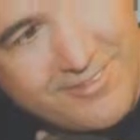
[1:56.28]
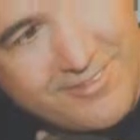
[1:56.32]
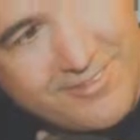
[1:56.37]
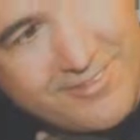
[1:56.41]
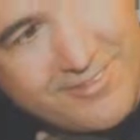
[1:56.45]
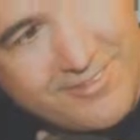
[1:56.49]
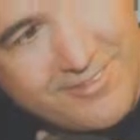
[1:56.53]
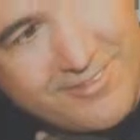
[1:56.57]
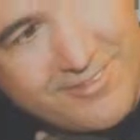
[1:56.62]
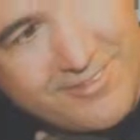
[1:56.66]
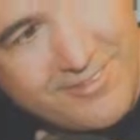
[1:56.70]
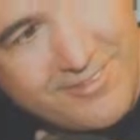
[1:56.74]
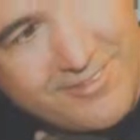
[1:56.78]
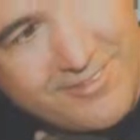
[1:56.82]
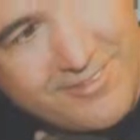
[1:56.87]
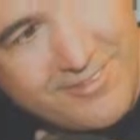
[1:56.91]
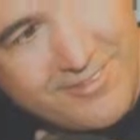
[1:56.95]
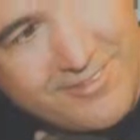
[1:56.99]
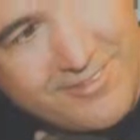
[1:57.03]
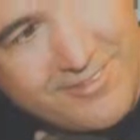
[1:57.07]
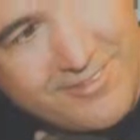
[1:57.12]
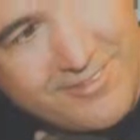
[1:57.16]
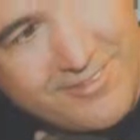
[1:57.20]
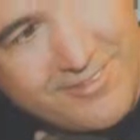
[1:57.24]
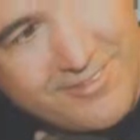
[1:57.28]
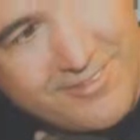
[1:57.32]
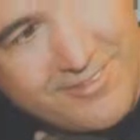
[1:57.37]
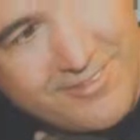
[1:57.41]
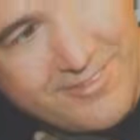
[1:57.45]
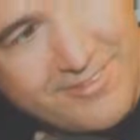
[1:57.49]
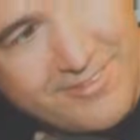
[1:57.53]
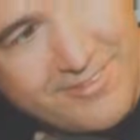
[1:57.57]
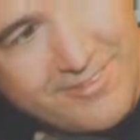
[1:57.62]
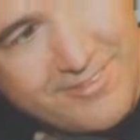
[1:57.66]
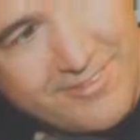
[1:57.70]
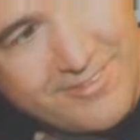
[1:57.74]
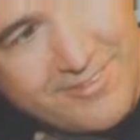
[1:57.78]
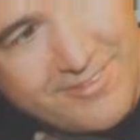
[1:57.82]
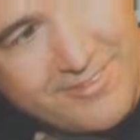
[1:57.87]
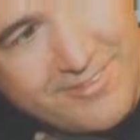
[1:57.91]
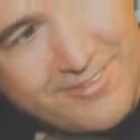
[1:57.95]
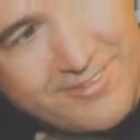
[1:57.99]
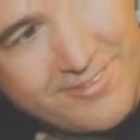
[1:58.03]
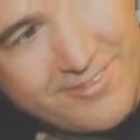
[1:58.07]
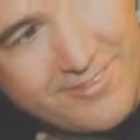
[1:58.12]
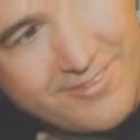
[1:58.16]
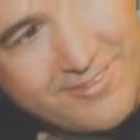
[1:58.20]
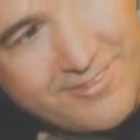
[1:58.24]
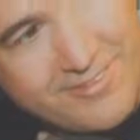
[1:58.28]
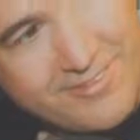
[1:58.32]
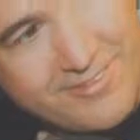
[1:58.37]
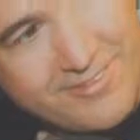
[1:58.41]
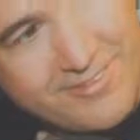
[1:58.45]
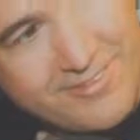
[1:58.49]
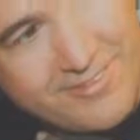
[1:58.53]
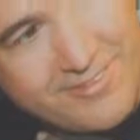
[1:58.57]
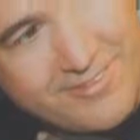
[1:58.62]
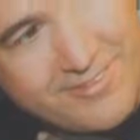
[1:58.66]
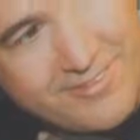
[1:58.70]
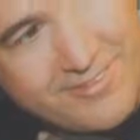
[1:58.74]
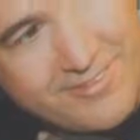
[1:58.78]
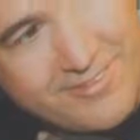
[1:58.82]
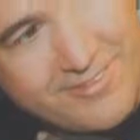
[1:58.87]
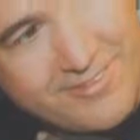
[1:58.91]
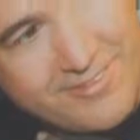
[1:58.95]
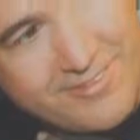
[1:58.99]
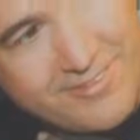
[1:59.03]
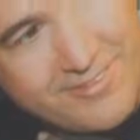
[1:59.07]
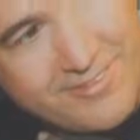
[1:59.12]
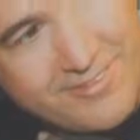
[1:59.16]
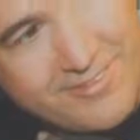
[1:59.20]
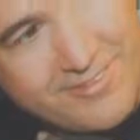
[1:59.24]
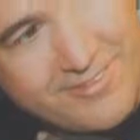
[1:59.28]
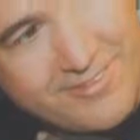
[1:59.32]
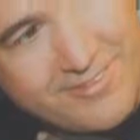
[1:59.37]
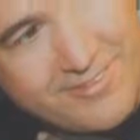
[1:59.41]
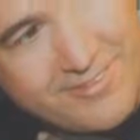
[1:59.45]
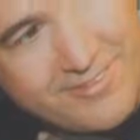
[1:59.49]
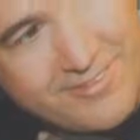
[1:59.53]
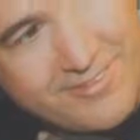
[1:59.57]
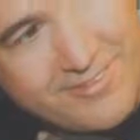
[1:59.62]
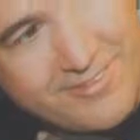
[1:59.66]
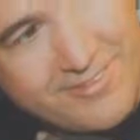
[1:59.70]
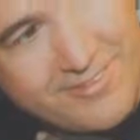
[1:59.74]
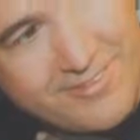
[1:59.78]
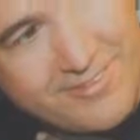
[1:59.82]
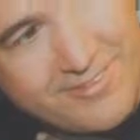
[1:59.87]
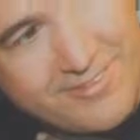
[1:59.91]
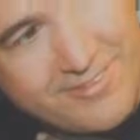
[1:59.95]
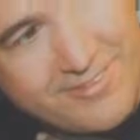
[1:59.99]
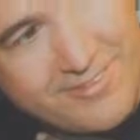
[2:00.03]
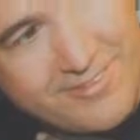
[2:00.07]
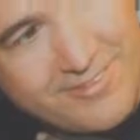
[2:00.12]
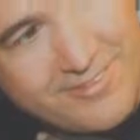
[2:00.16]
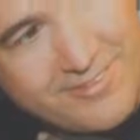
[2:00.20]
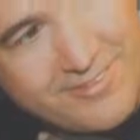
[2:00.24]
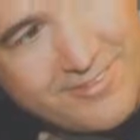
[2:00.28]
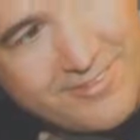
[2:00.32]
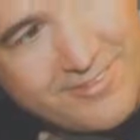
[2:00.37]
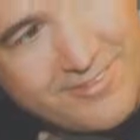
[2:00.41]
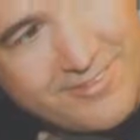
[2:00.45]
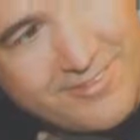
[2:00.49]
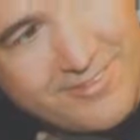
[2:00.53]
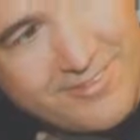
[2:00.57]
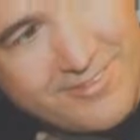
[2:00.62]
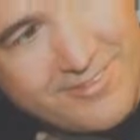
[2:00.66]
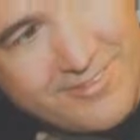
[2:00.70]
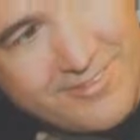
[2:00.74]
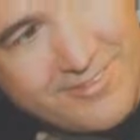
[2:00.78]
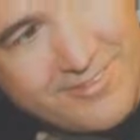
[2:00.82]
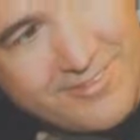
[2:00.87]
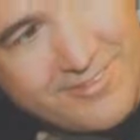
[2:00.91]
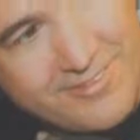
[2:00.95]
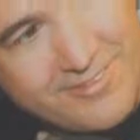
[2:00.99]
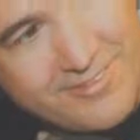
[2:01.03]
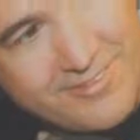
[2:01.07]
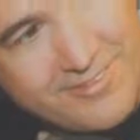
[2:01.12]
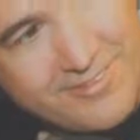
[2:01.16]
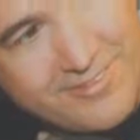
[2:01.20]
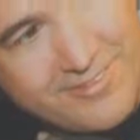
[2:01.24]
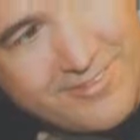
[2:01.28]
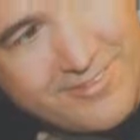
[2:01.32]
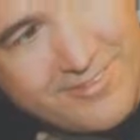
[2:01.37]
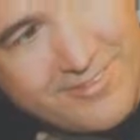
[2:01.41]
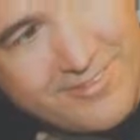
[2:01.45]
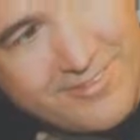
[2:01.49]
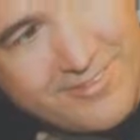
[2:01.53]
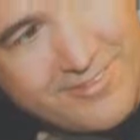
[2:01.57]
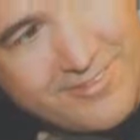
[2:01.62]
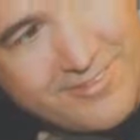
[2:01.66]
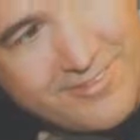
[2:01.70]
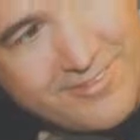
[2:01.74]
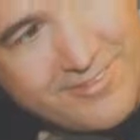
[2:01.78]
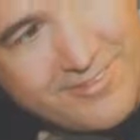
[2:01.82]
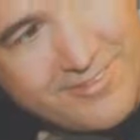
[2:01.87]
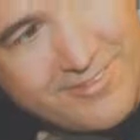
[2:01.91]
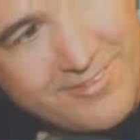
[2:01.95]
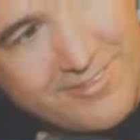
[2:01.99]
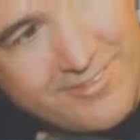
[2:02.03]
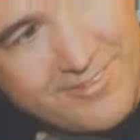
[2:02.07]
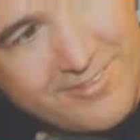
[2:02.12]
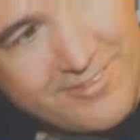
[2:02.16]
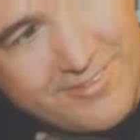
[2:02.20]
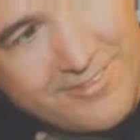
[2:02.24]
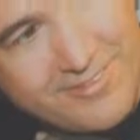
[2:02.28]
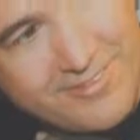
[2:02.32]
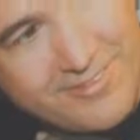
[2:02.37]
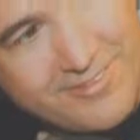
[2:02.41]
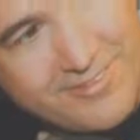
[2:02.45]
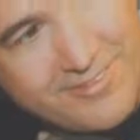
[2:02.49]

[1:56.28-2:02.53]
[no speech]